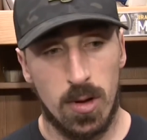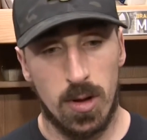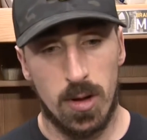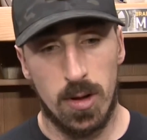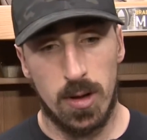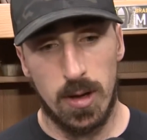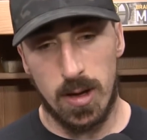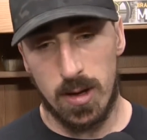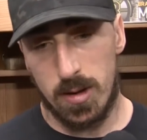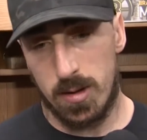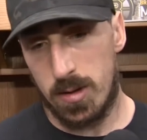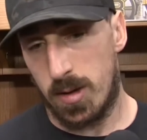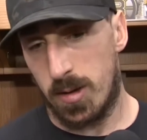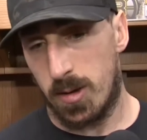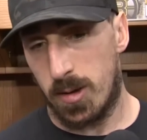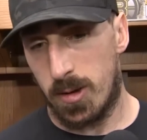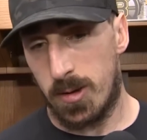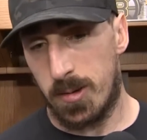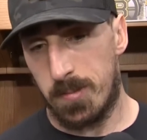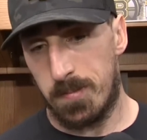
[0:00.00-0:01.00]
Yeah,
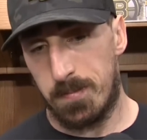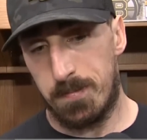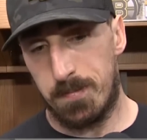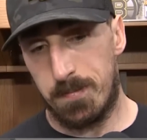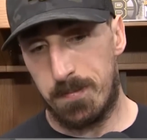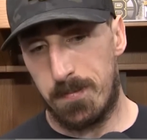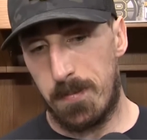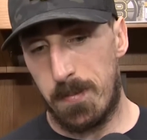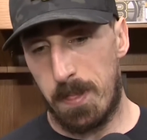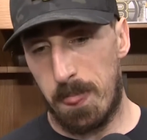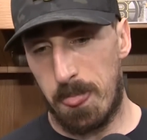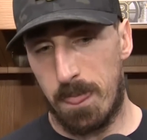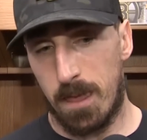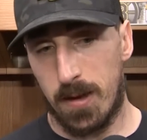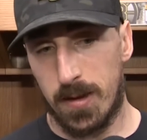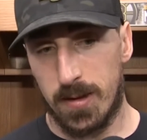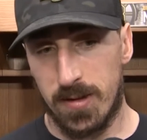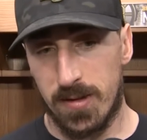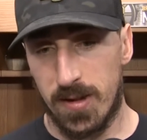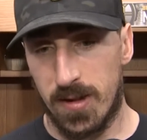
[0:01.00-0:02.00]
um,
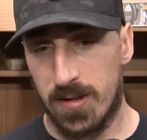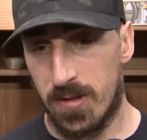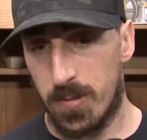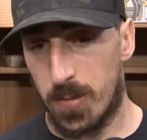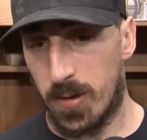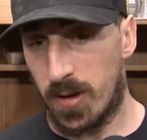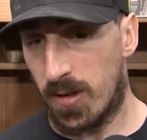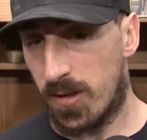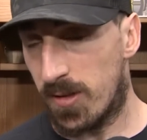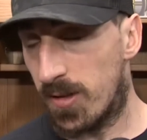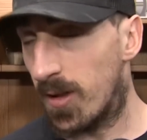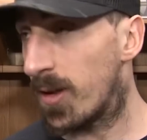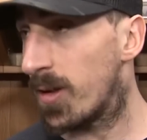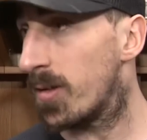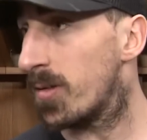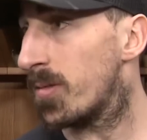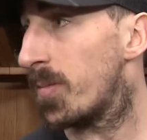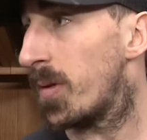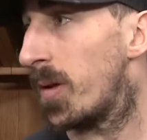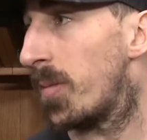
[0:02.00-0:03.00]
I guess that's the biggest thing.
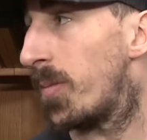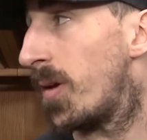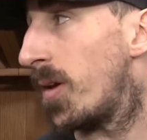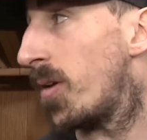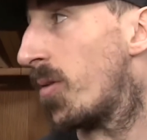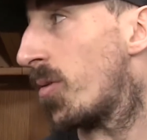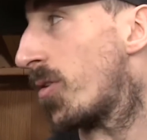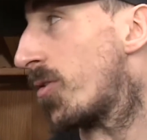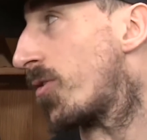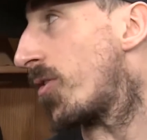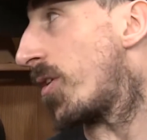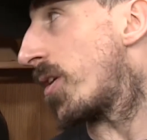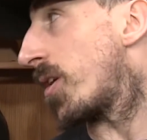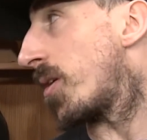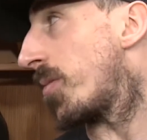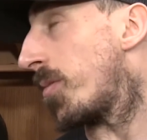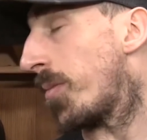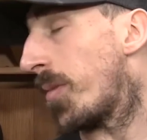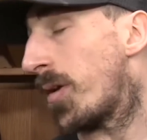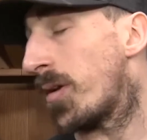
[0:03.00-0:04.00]
PP, you want to try to
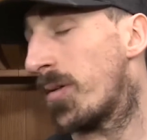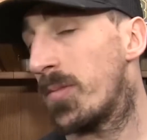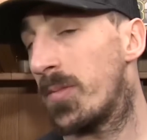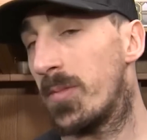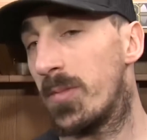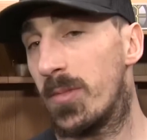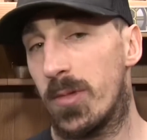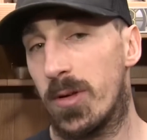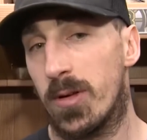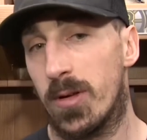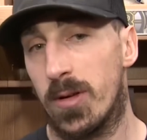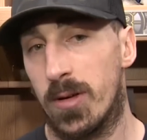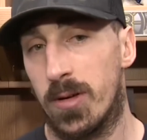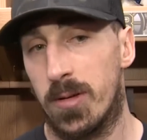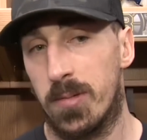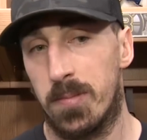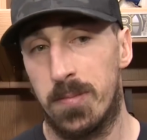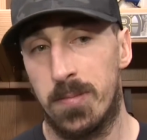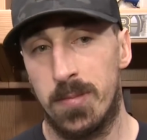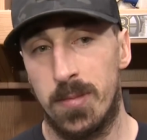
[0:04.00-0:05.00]
get momentum.
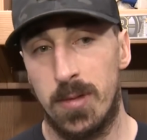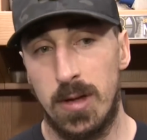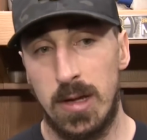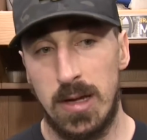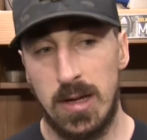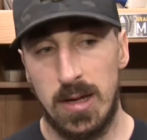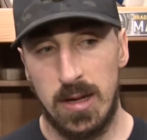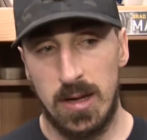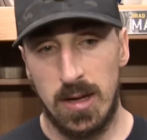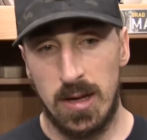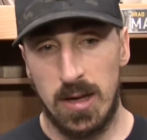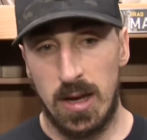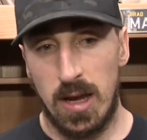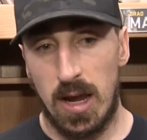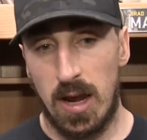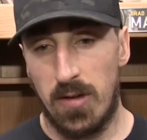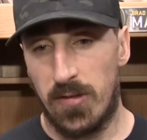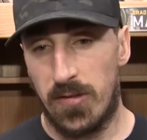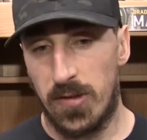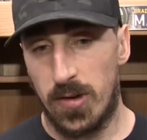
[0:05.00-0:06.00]
Um,
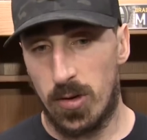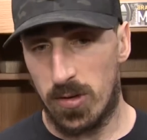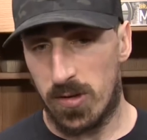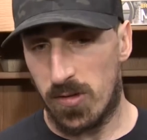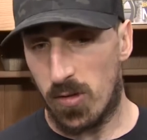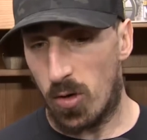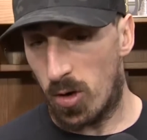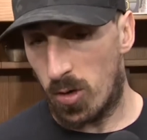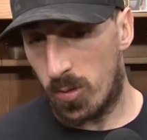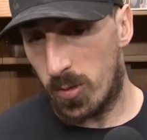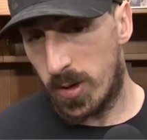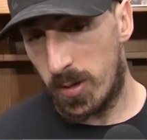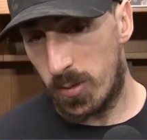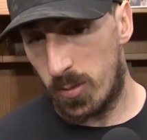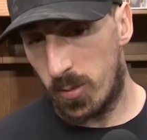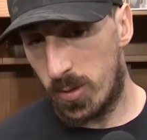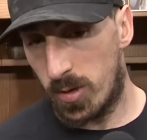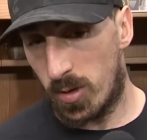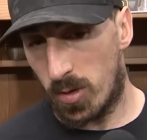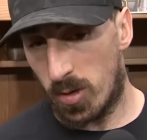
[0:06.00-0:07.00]
even if you don't score, we,
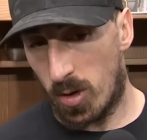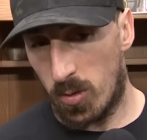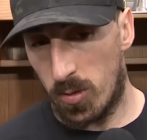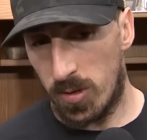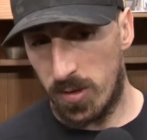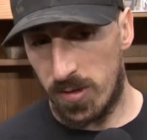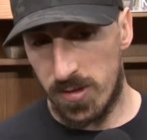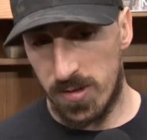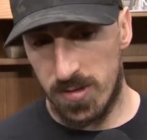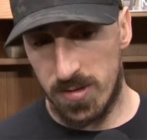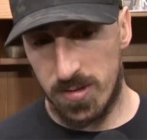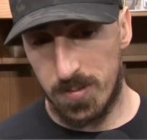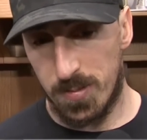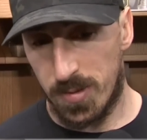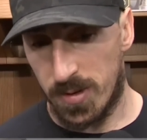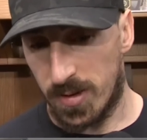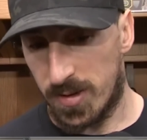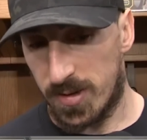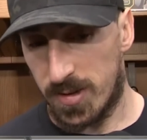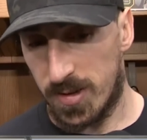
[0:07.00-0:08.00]
we don't always,
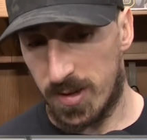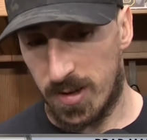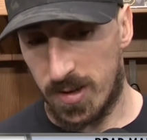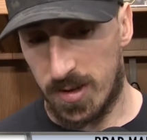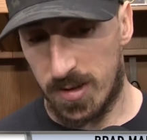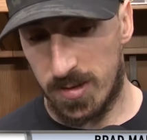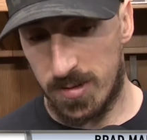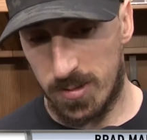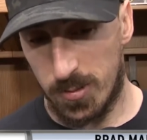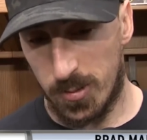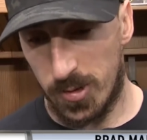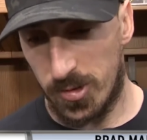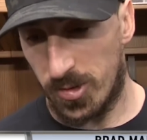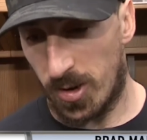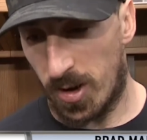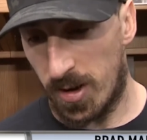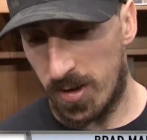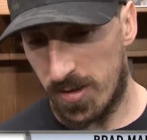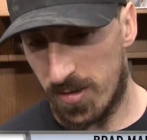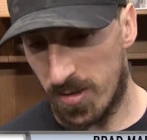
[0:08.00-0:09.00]
but uh, we
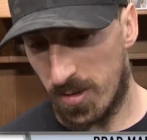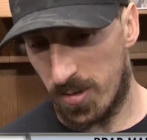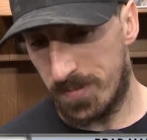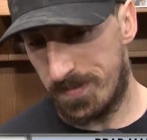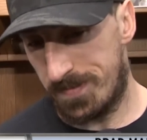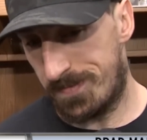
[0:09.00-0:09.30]
try. So